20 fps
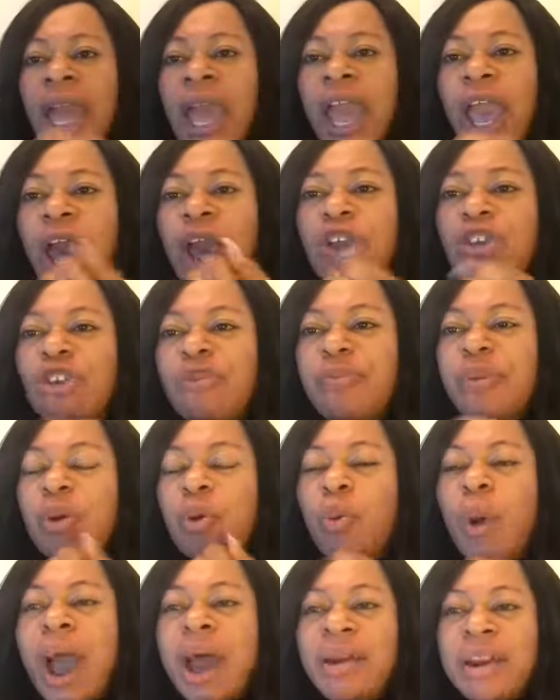And you've been
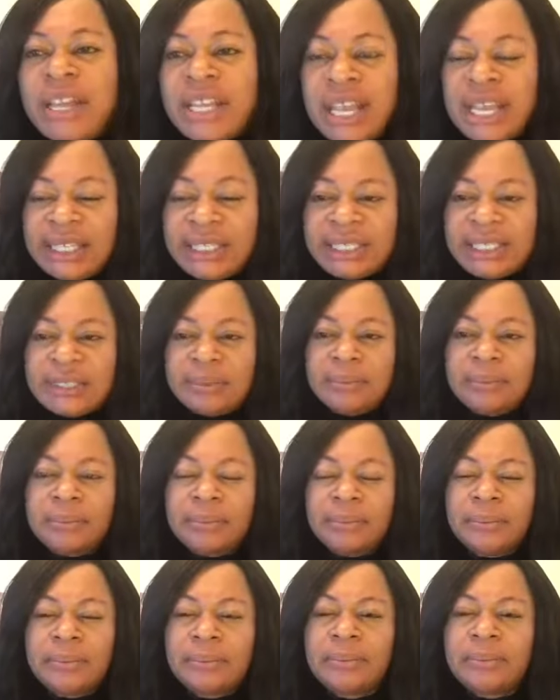wearing it.
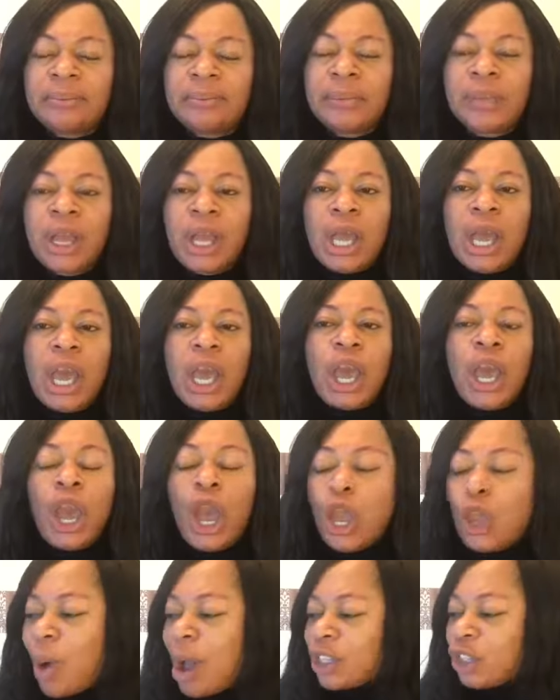
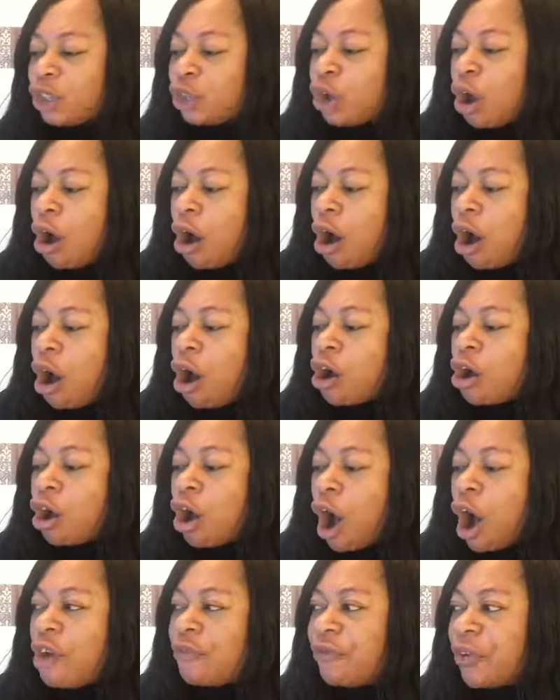And you are so
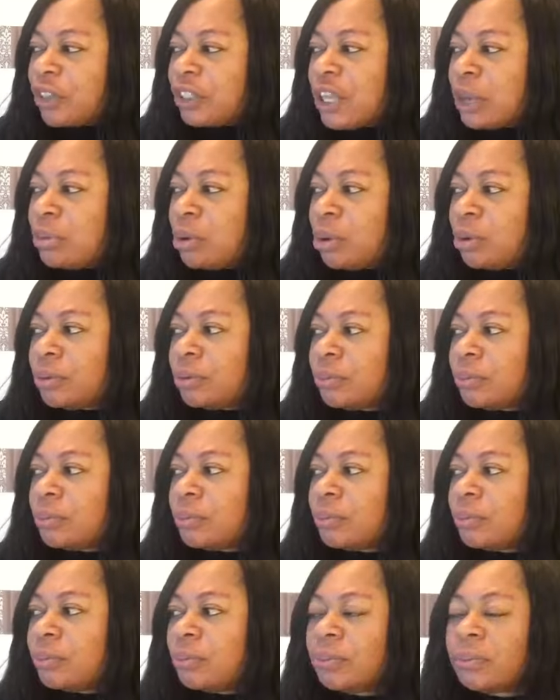uncomfortable.
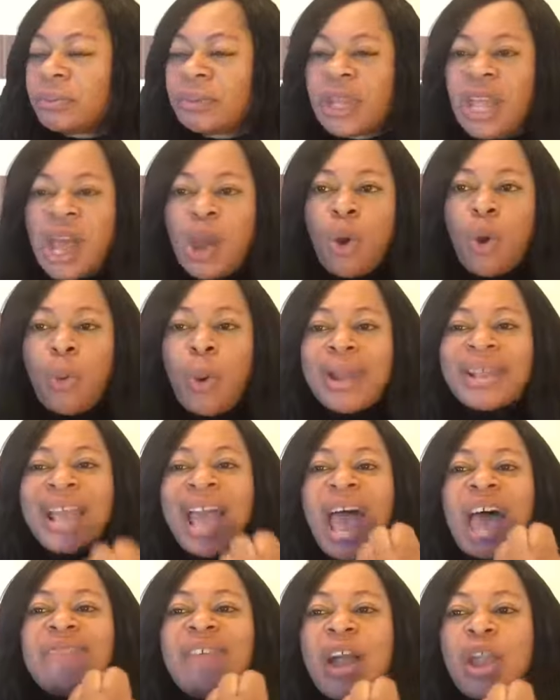
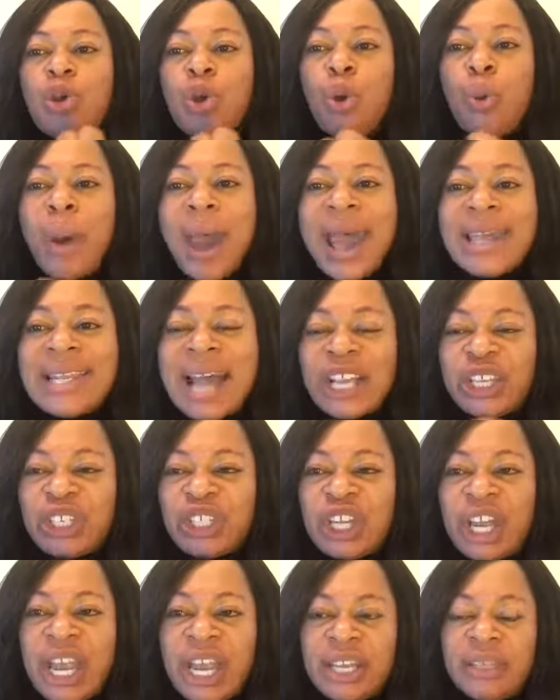Whenever you wear that
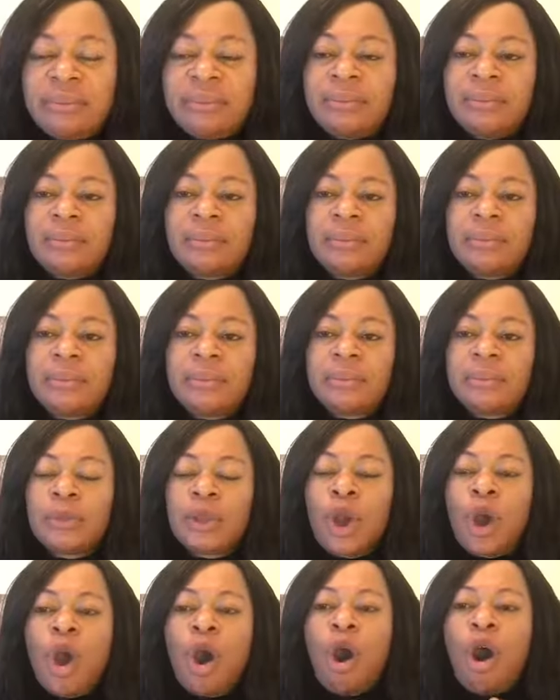chain.
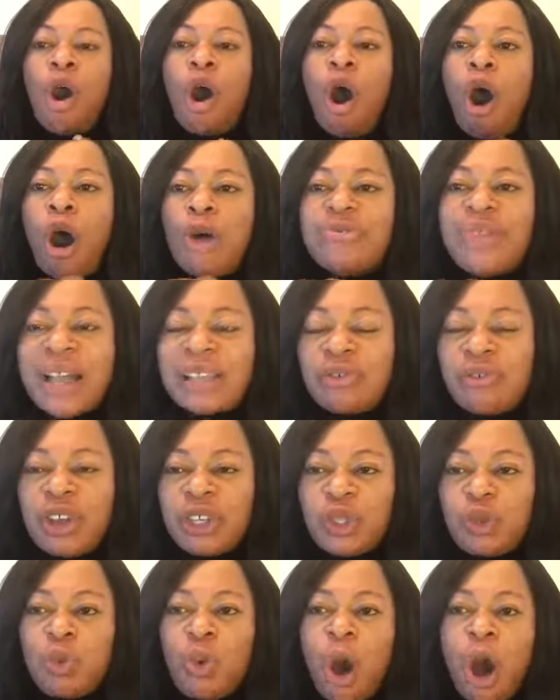Or that
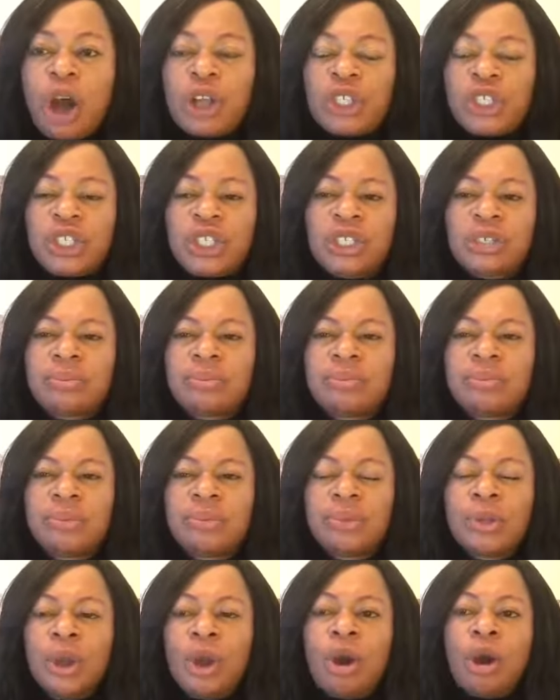wristwatch,
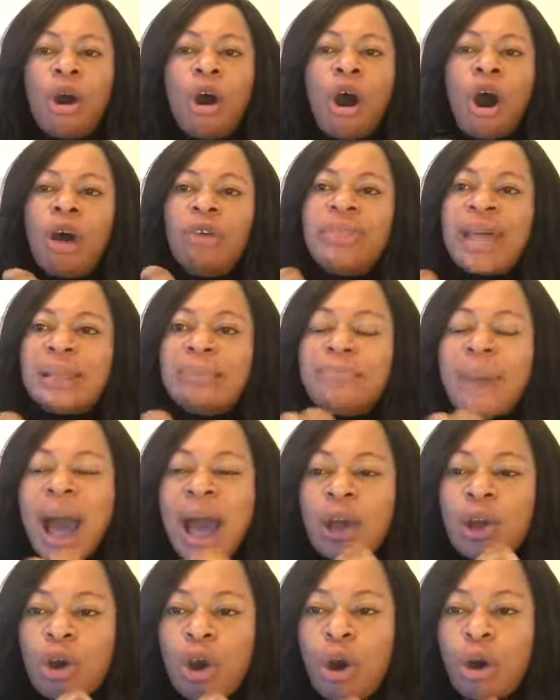or that
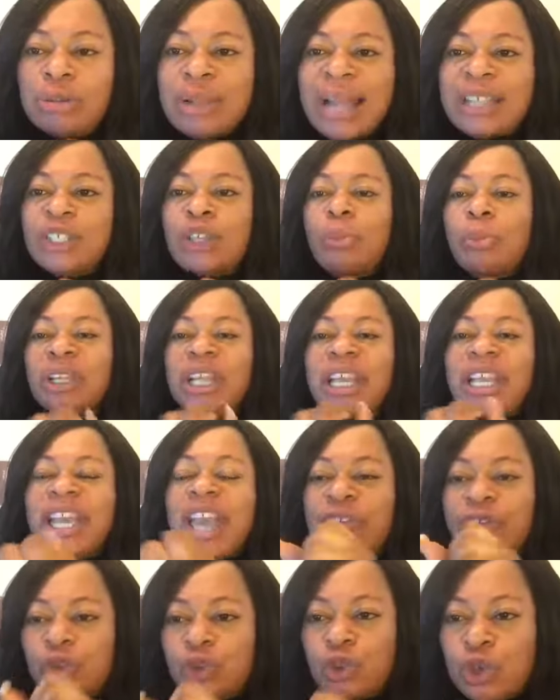bangle that somebody
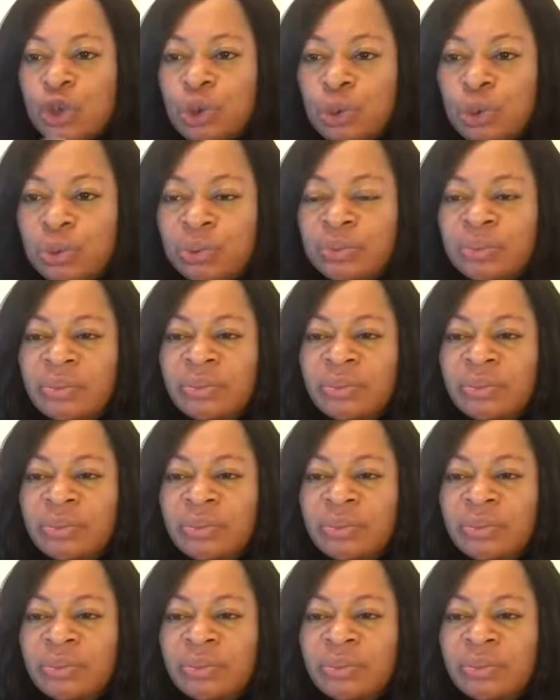gave to you,